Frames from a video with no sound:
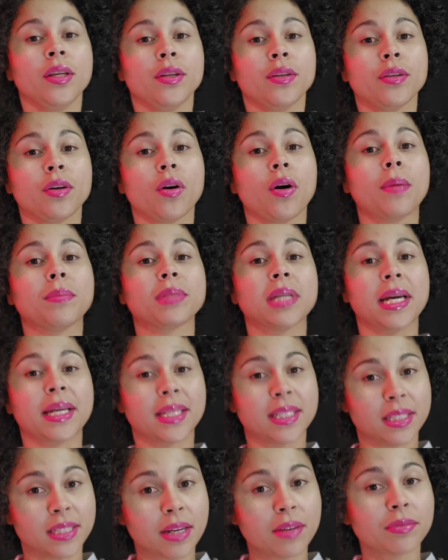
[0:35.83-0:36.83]
I
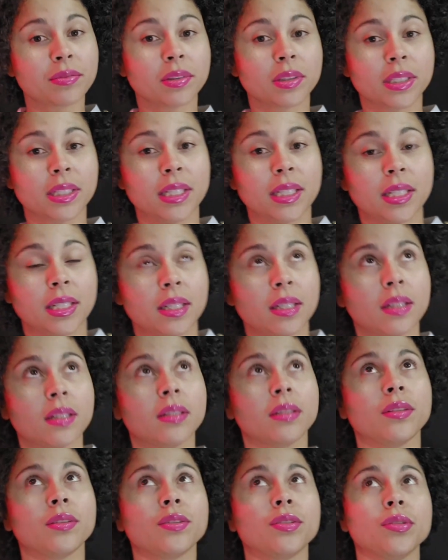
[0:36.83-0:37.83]
can definitely
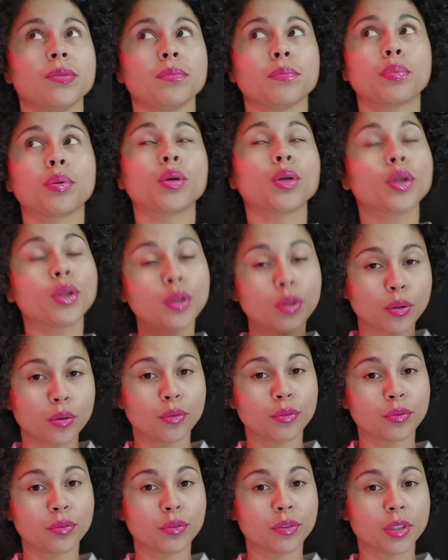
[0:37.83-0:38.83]

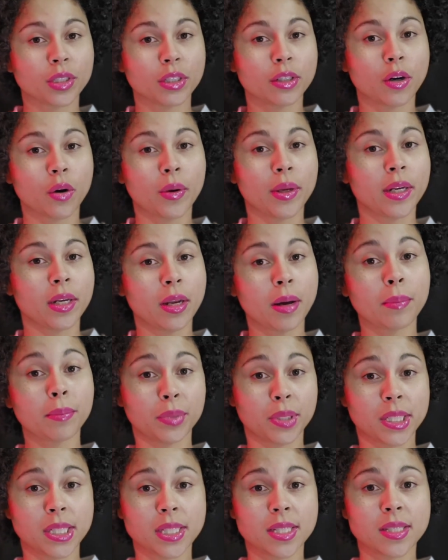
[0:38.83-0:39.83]
prove, in
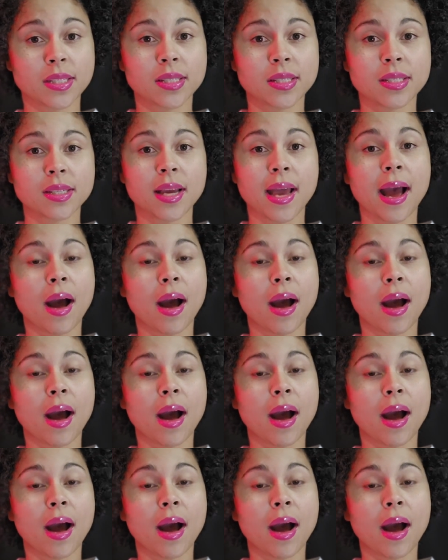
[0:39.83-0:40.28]
numbers,